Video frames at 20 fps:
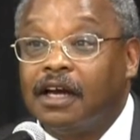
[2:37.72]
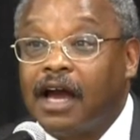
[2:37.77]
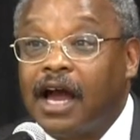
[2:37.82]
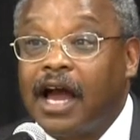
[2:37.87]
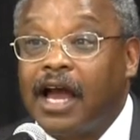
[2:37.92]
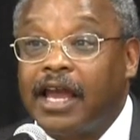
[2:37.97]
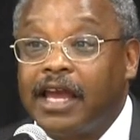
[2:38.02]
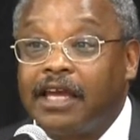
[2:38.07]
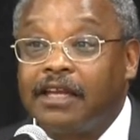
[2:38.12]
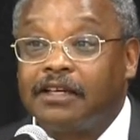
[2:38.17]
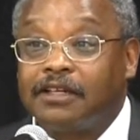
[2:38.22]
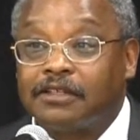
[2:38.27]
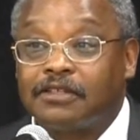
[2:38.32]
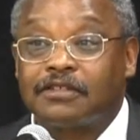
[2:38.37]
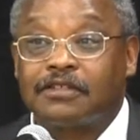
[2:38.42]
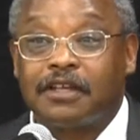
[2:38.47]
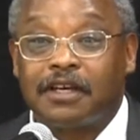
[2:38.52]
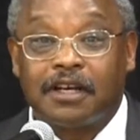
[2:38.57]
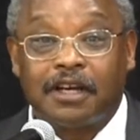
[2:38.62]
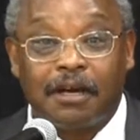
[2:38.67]
I had to
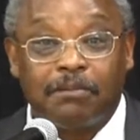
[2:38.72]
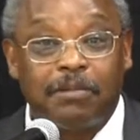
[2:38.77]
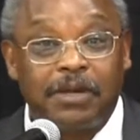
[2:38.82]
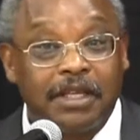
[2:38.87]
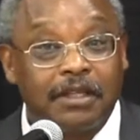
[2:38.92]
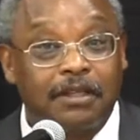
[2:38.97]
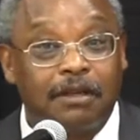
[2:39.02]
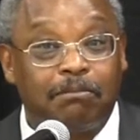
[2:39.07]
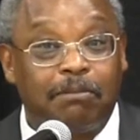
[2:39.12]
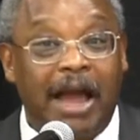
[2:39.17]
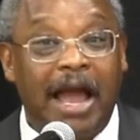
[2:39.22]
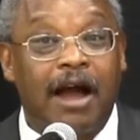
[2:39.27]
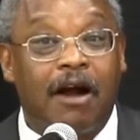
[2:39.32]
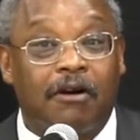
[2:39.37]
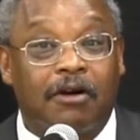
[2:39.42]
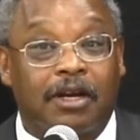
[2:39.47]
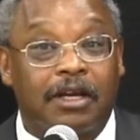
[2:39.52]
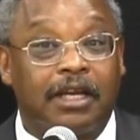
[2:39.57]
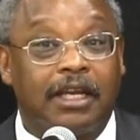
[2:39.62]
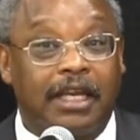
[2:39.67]
sit up in the
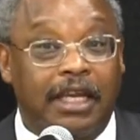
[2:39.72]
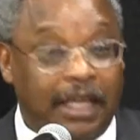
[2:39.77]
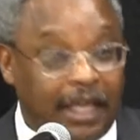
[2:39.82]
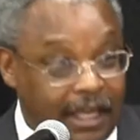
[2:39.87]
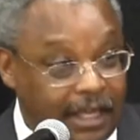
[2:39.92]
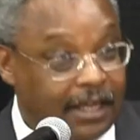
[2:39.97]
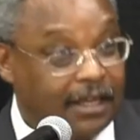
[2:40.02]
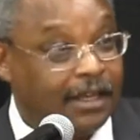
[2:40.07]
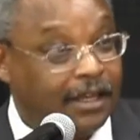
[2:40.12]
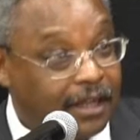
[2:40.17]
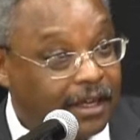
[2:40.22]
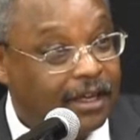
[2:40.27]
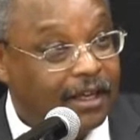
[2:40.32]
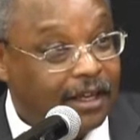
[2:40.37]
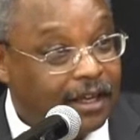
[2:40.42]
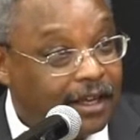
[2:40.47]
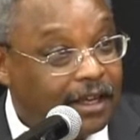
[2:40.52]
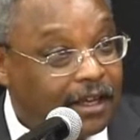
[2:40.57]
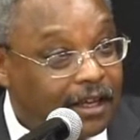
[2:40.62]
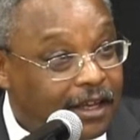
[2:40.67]
balcony,
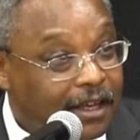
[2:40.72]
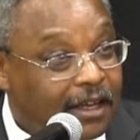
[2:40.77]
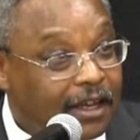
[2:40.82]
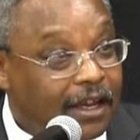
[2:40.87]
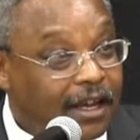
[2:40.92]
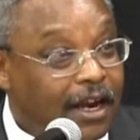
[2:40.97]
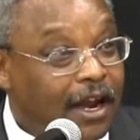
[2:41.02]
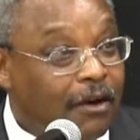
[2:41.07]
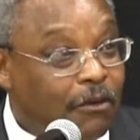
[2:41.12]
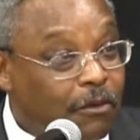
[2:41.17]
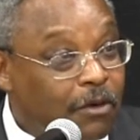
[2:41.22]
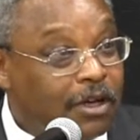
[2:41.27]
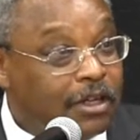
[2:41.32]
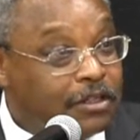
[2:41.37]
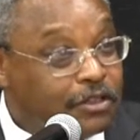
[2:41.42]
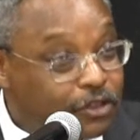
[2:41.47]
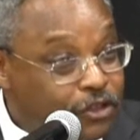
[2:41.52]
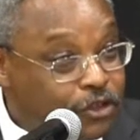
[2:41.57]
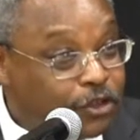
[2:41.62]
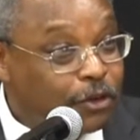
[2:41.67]
and I
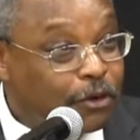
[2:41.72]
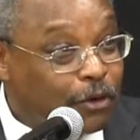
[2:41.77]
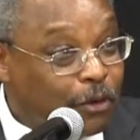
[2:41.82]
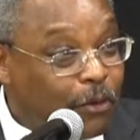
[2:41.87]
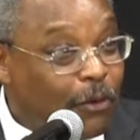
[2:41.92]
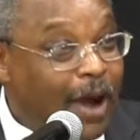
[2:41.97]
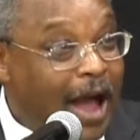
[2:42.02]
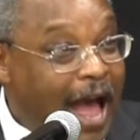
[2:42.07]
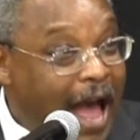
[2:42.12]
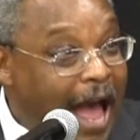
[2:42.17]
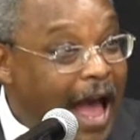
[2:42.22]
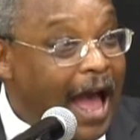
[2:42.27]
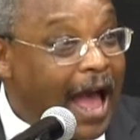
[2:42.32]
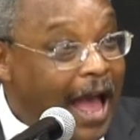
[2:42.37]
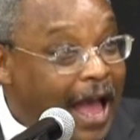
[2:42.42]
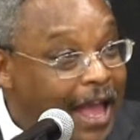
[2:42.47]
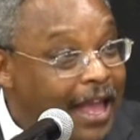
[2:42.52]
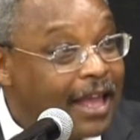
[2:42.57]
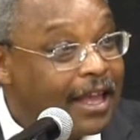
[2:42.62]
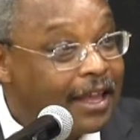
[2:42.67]
wasn't sure why.